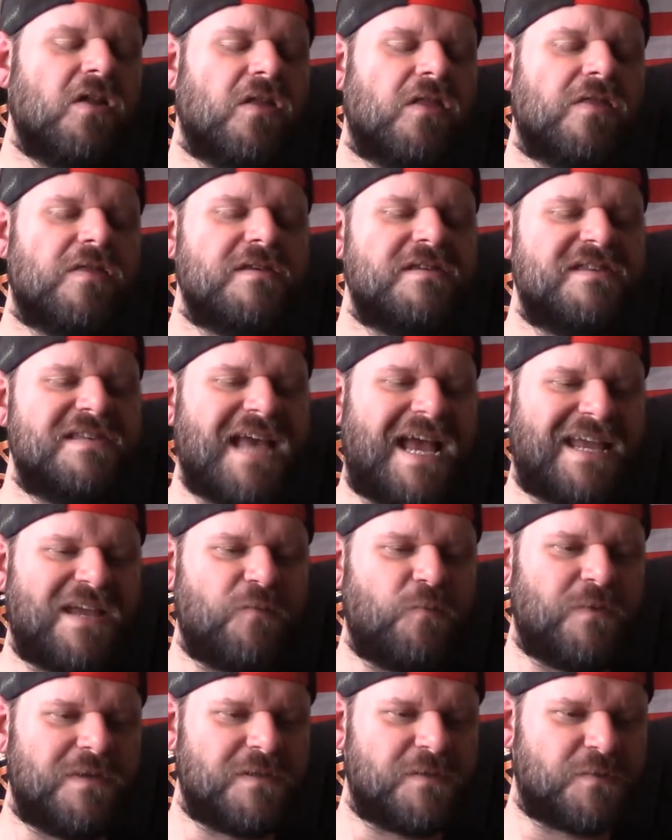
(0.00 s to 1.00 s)
The
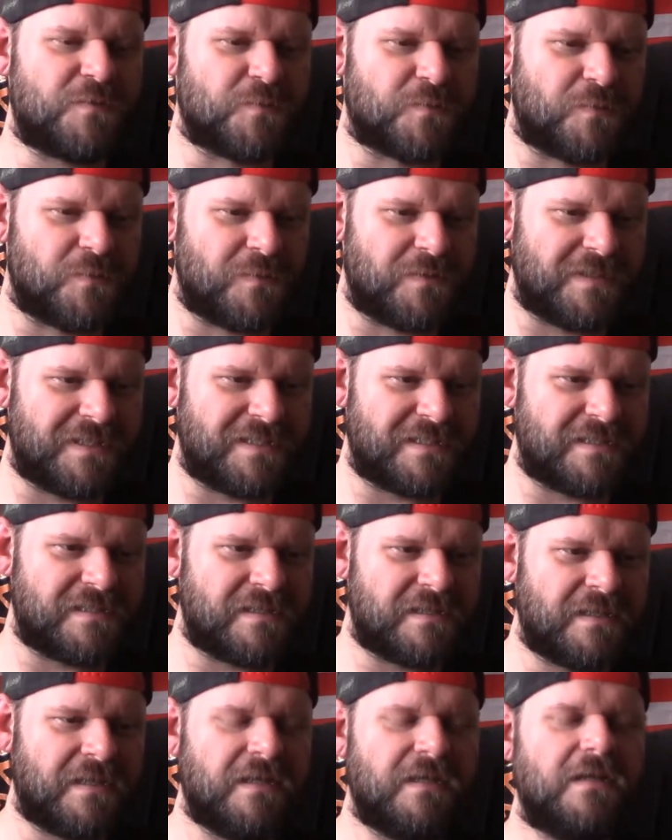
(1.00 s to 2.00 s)
second wizard's rule
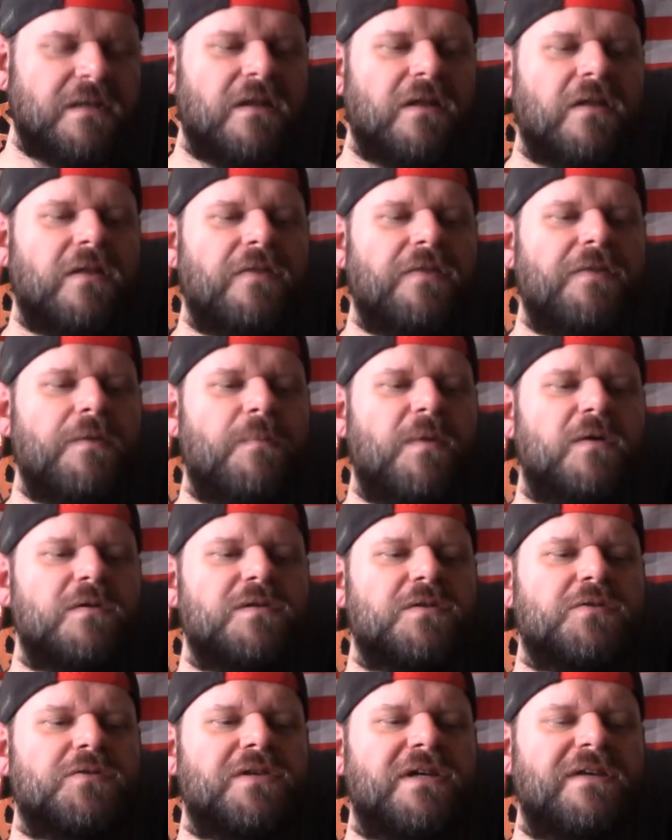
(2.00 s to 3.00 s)
is, the
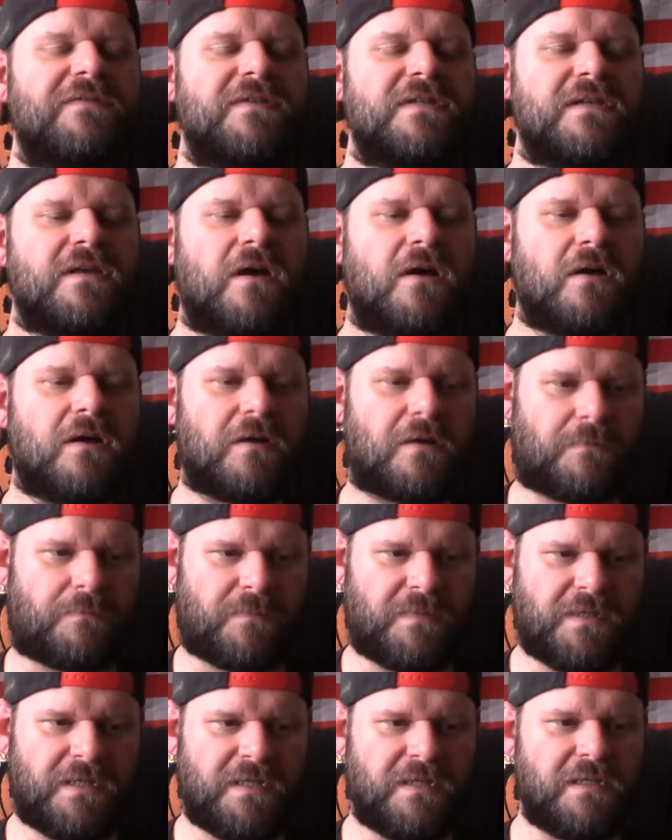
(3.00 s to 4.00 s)
most grievous
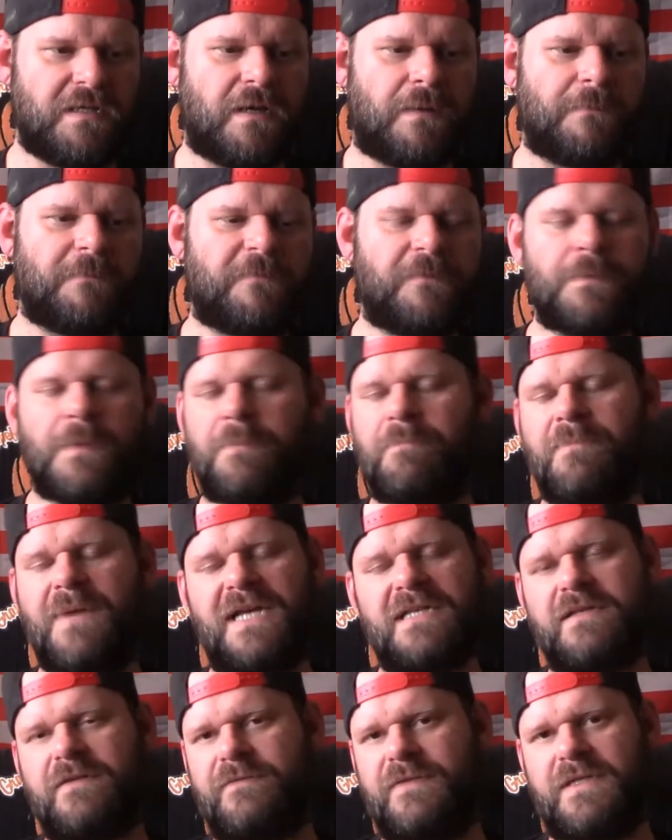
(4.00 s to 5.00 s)
harm can come from the
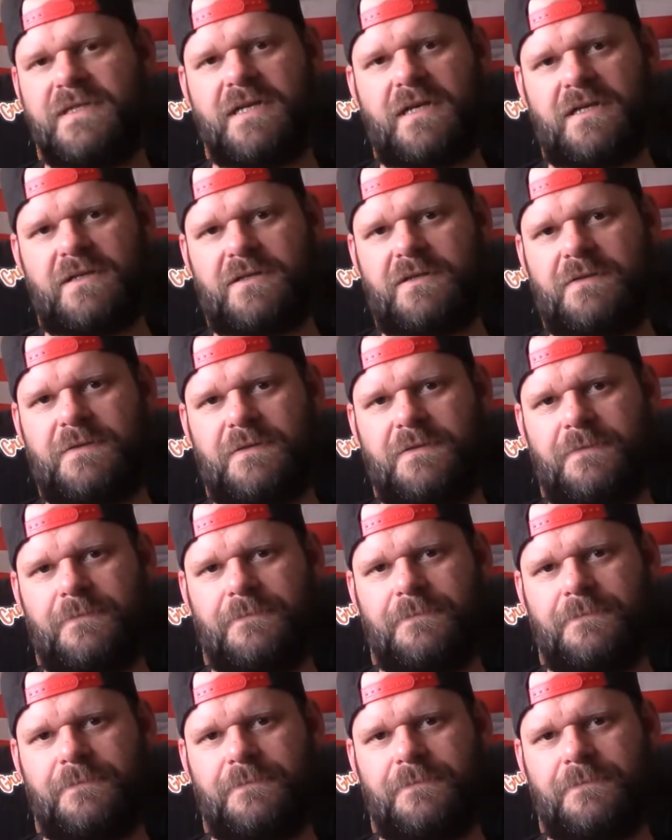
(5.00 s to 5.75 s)
best of intentions.